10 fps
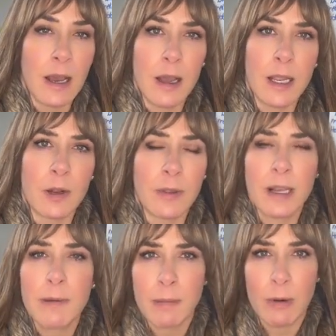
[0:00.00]
you know, that
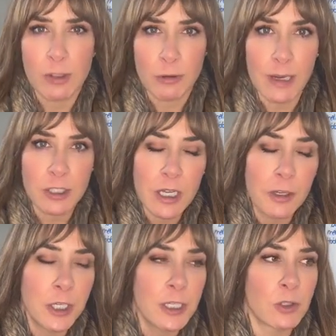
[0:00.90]
come to me with traumatic
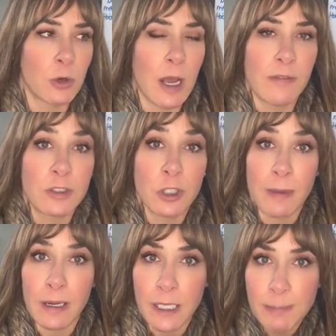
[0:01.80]
childhoods or have
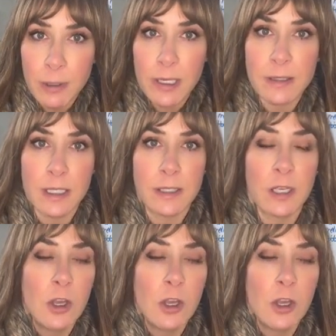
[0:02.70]
traumatic experiences